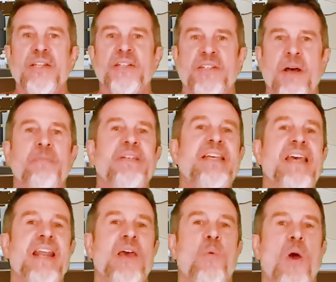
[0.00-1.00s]
Some
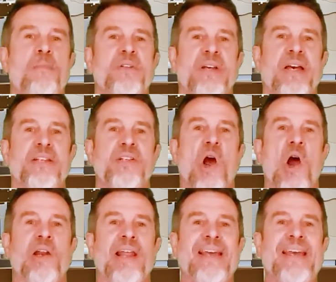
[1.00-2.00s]
DNA websites
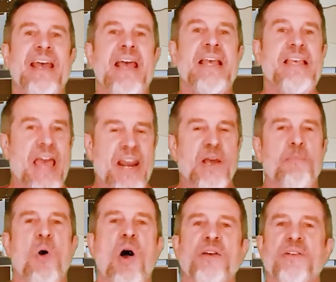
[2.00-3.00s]
are like getting a
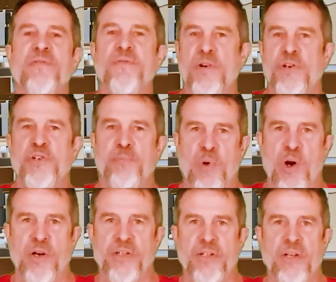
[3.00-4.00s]
box of furniture
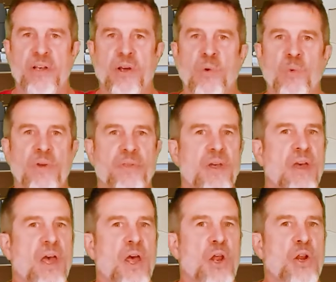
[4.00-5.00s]
parts with
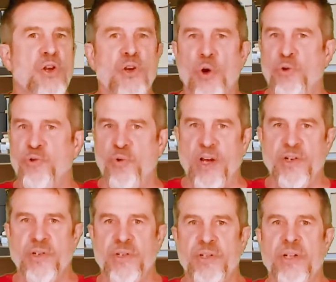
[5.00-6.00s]
no
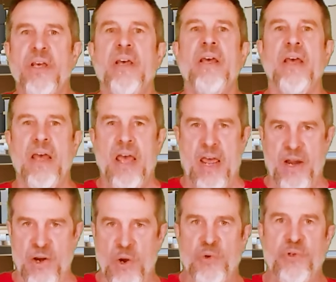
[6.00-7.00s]
directions
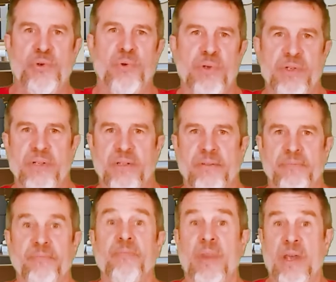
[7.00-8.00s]
and no tools.
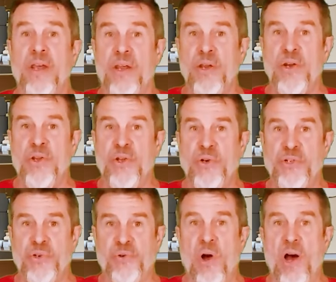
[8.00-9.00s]
You're
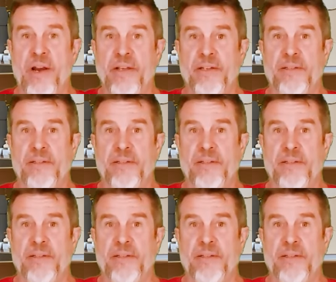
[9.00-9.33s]
scrawled.